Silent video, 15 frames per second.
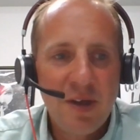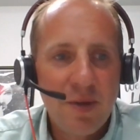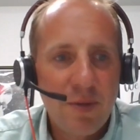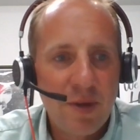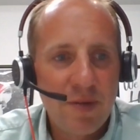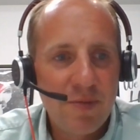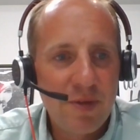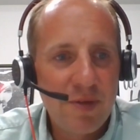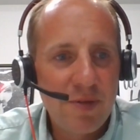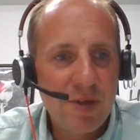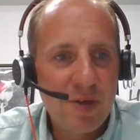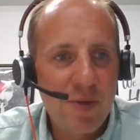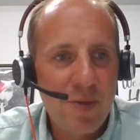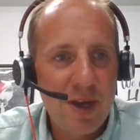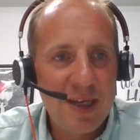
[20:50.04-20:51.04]
we're
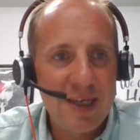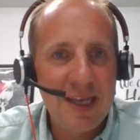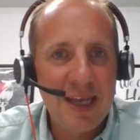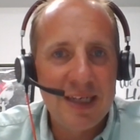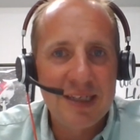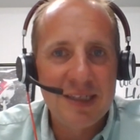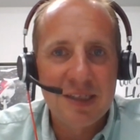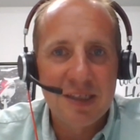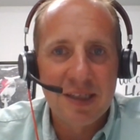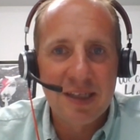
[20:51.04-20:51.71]
quickly getting to